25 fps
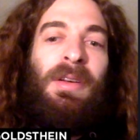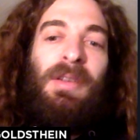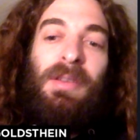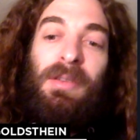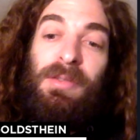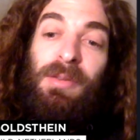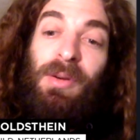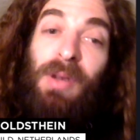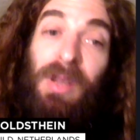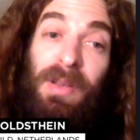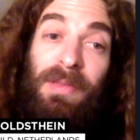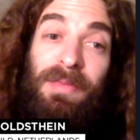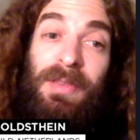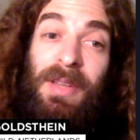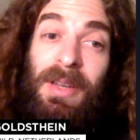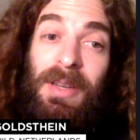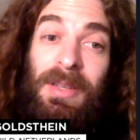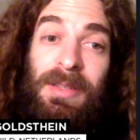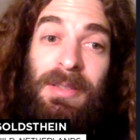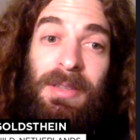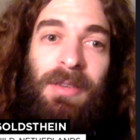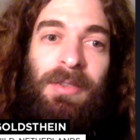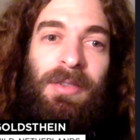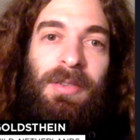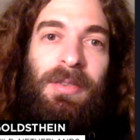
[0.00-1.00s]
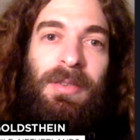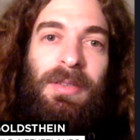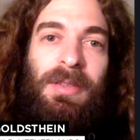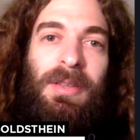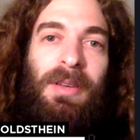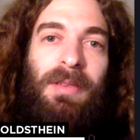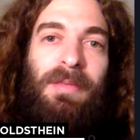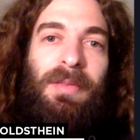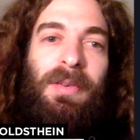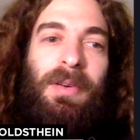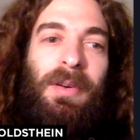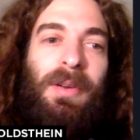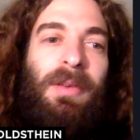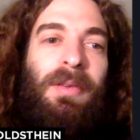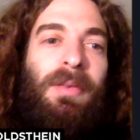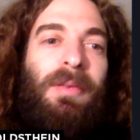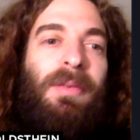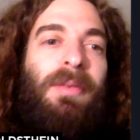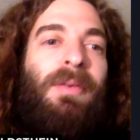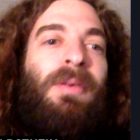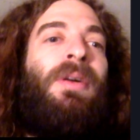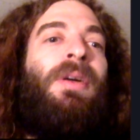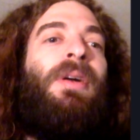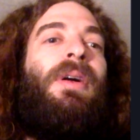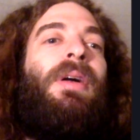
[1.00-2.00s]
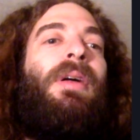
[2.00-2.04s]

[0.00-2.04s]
So if that's interesting for you,